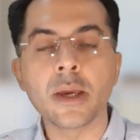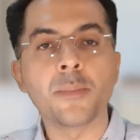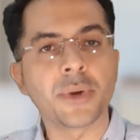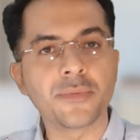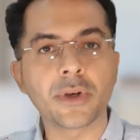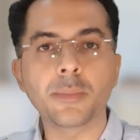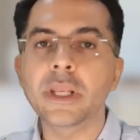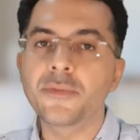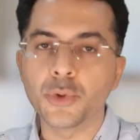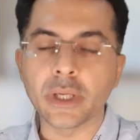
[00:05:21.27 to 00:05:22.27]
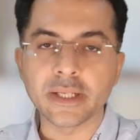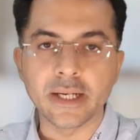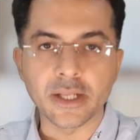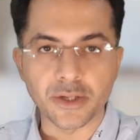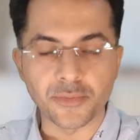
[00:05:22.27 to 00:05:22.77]
Preferably if you can get
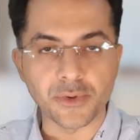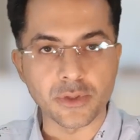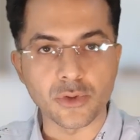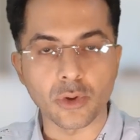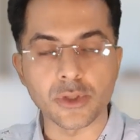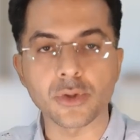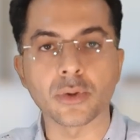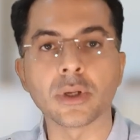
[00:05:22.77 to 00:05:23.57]
a reference also.